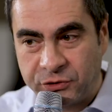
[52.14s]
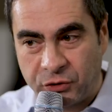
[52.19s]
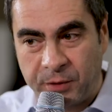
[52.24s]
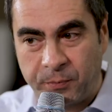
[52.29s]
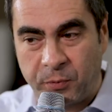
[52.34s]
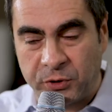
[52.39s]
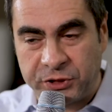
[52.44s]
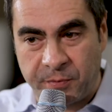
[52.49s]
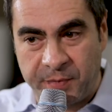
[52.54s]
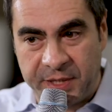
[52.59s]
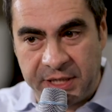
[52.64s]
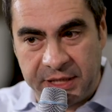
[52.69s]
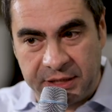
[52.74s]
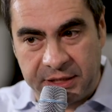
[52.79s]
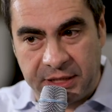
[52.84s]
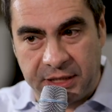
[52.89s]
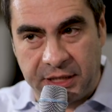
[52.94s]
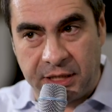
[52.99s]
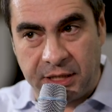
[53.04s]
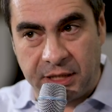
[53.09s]
I saw the
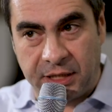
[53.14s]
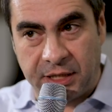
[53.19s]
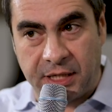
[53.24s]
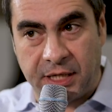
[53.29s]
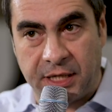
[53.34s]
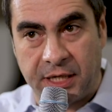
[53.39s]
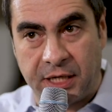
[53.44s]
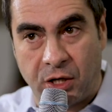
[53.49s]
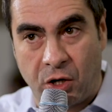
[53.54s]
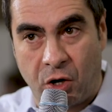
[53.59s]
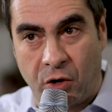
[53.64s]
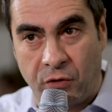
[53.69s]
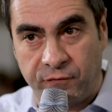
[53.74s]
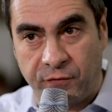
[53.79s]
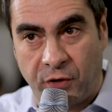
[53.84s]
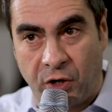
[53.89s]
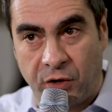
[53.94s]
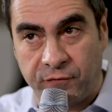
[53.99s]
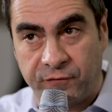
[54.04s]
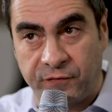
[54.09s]
possibility uh, of,
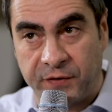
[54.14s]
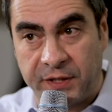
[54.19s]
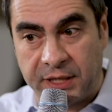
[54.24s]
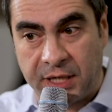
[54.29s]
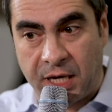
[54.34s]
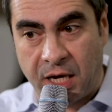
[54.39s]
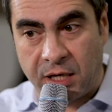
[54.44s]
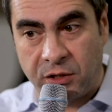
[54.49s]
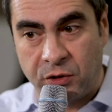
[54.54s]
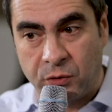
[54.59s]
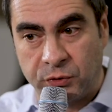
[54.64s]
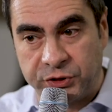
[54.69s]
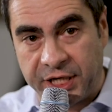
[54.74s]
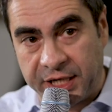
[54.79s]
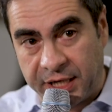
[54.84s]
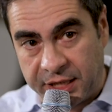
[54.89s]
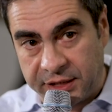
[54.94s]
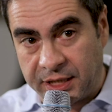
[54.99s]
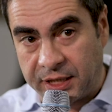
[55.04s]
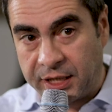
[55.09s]
of uh,
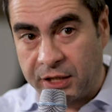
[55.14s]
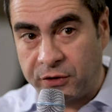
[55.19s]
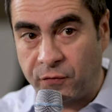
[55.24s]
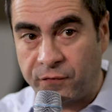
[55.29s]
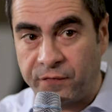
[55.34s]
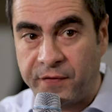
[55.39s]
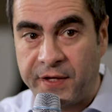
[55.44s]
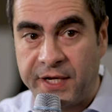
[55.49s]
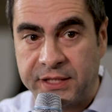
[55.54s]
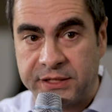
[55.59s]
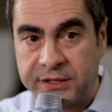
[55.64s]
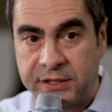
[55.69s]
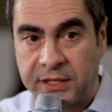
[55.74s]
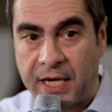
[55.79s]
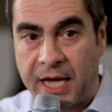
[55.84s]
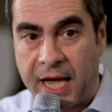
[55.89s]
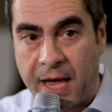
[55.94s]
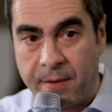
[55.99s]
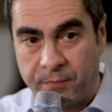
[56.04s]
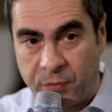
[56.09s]
using Internet of Things
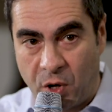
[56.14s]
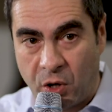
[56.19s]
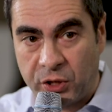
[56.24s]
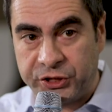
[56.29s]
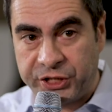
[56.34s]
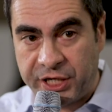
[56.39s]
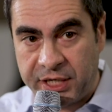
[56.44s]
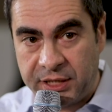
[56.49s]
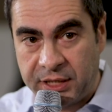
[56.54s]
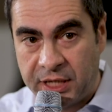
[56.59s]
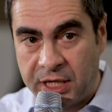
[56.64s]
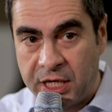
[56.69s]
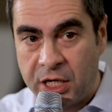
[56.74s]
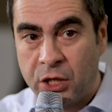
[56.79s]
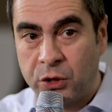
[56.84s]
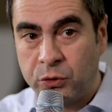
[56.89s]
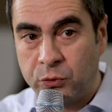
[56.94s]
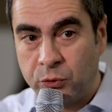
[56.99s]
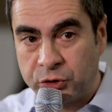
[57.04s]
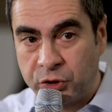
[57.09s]
and blockchain
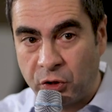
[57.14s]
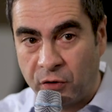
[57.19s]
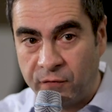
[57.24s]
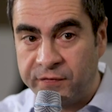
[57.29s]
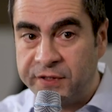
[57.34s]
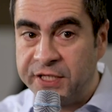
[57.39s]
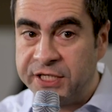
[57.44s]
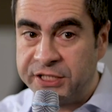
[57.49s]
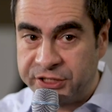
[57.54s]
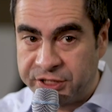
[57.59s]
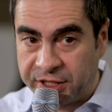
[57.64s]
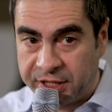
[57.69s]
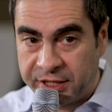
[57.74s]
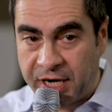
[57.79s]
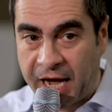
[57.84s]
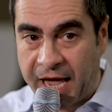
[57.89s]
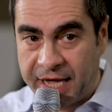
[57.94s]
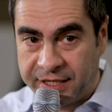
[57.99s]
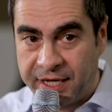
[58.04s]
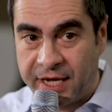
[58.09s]
to solve these
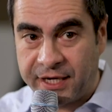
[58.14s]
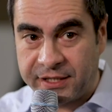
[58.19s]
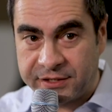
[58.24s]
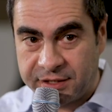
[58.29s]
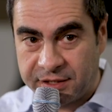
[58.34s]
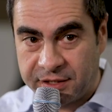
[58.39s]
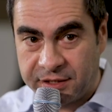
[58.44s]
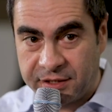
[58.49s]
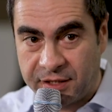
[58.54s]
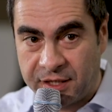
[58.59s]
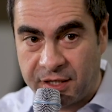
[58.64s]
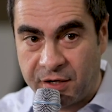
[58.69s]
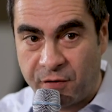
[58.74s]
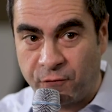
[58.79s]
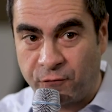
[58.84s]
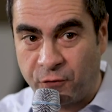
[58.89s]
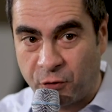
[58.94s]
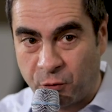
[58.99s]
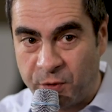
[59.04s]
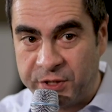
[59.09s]
three headaches uh,
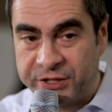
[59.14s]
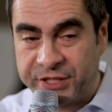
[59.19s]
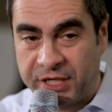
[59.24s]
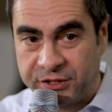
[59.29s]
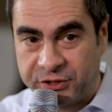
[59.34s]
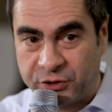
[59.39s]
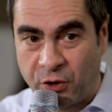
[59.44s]
for which I